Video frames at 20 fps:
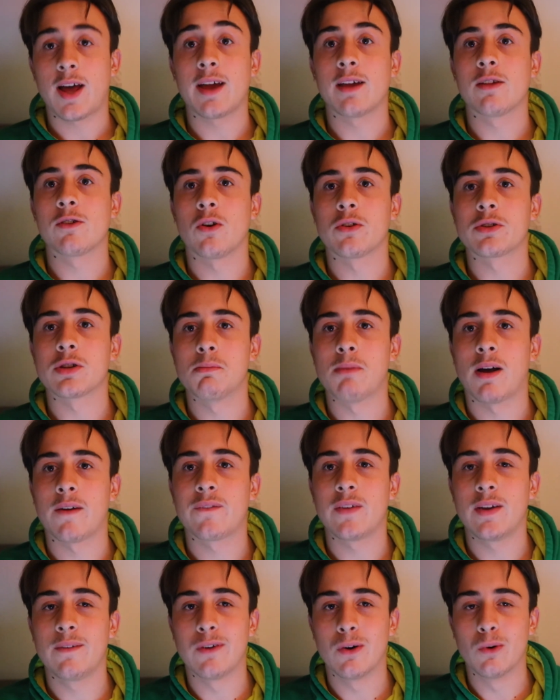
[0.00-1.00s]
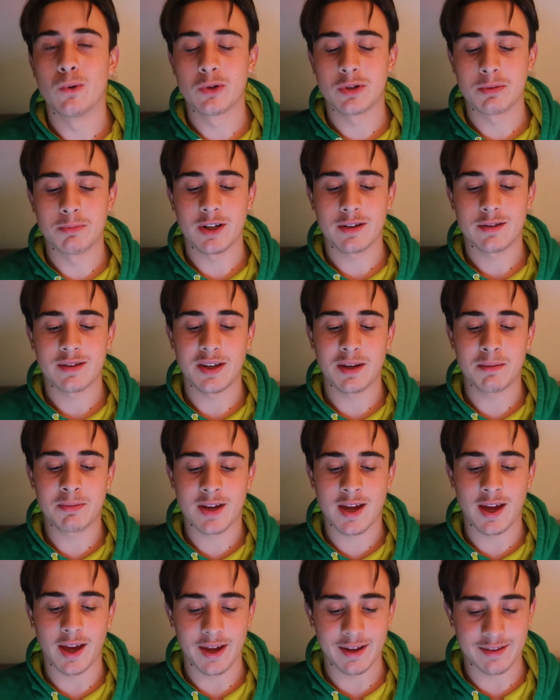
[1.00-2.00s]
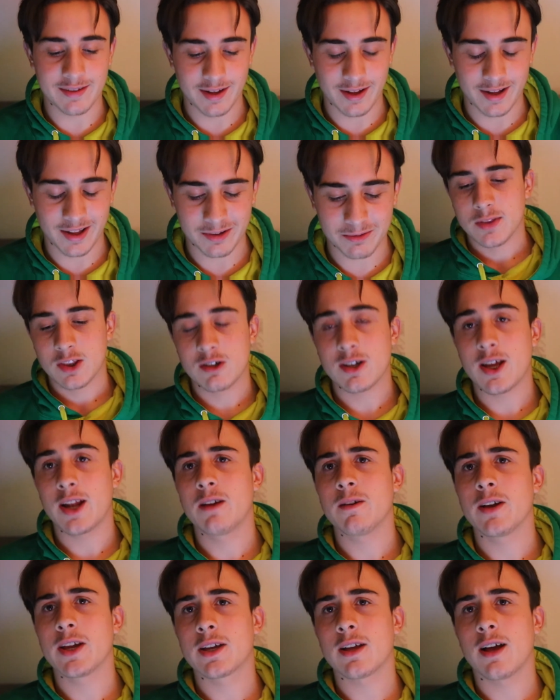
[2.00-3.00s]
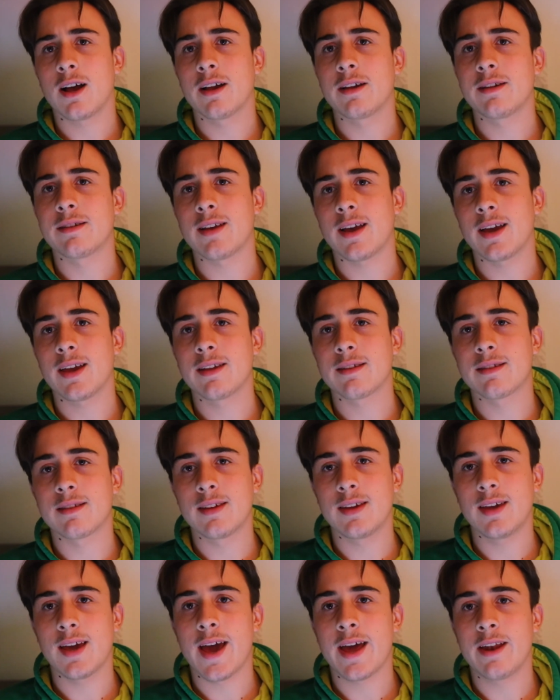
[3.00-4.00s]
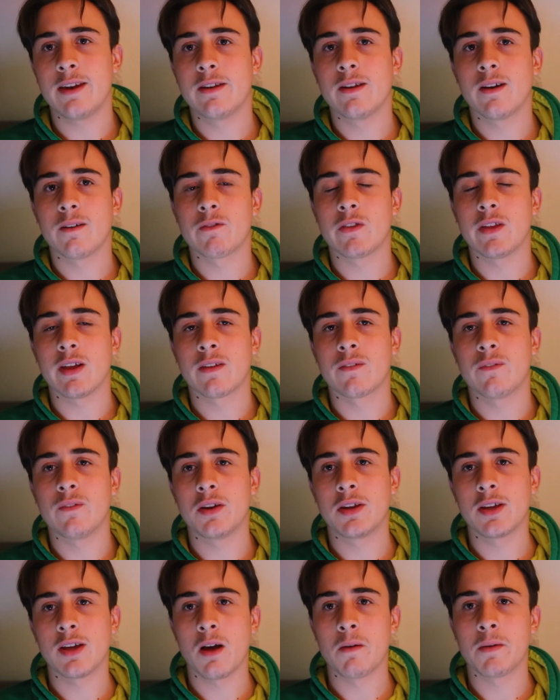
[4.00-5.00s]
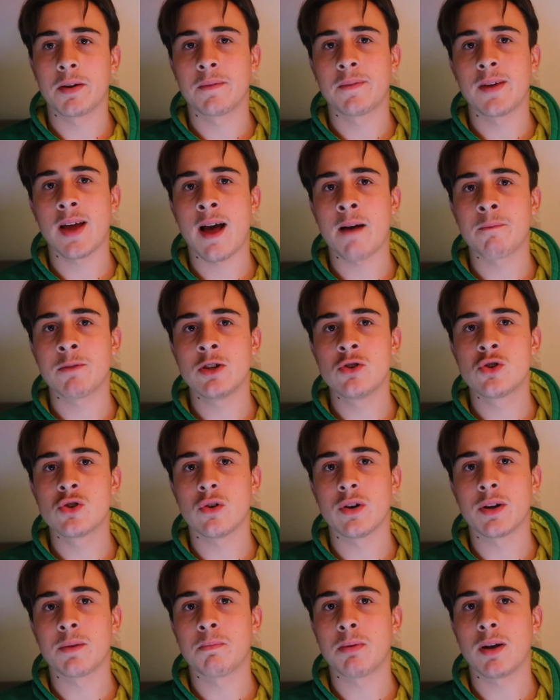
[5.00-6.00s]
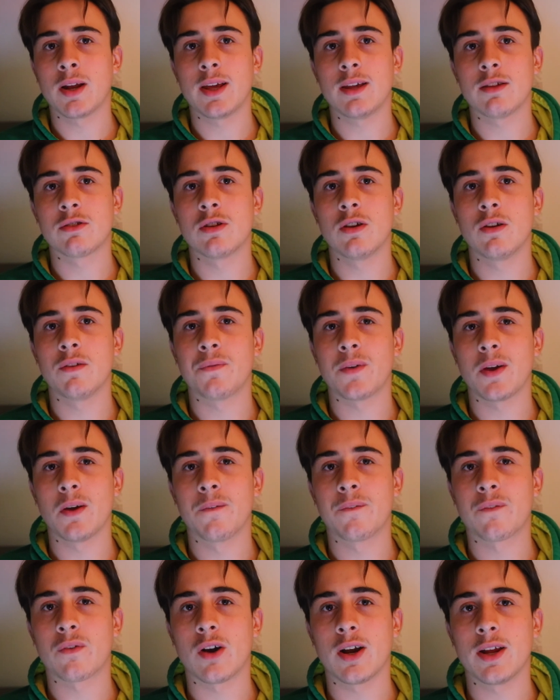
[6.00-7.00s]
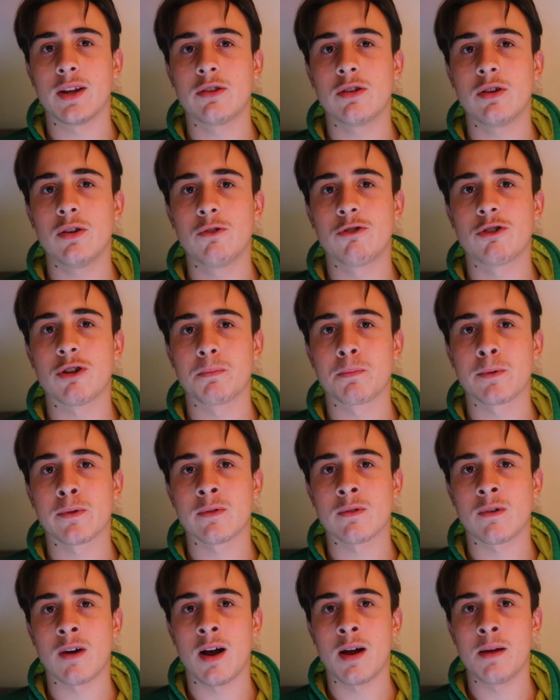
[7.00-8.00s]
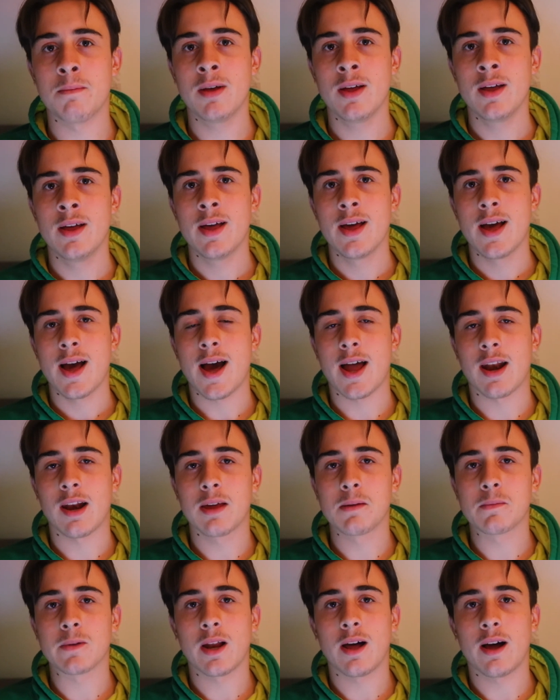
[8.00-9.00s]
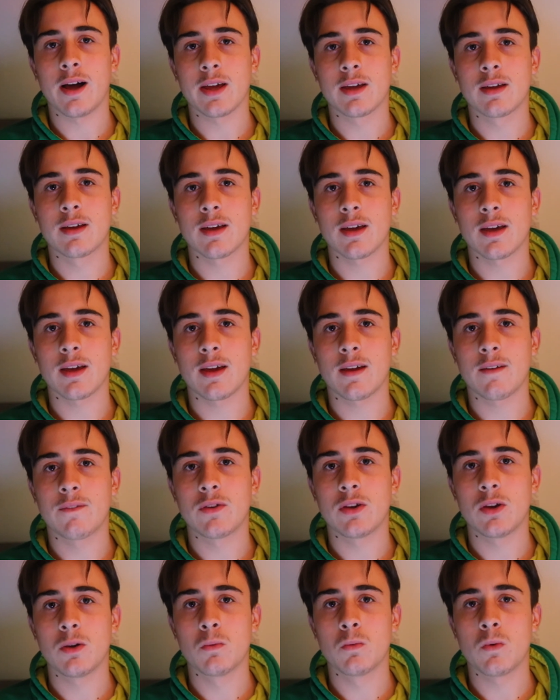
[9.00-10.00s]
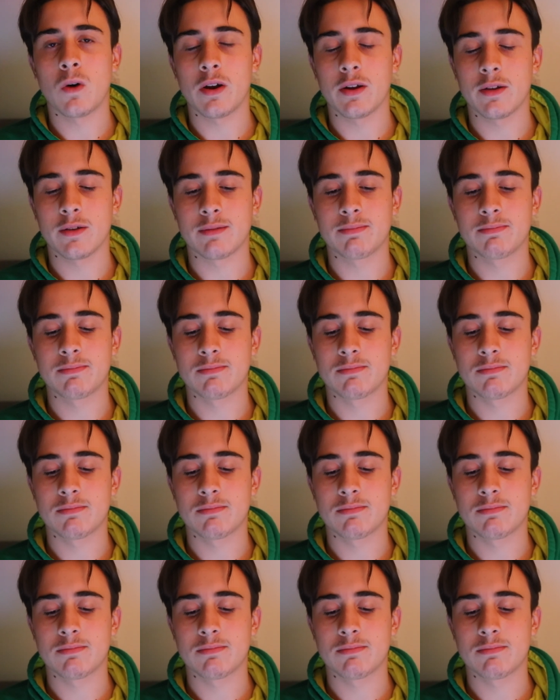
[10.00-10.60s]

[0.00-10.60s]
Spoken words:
is also my FIFA Ultimate Team kit. But anyway guys, that is the end of this video, and if you have enjoyed, please do feel free to subscribe and leave a like if you want to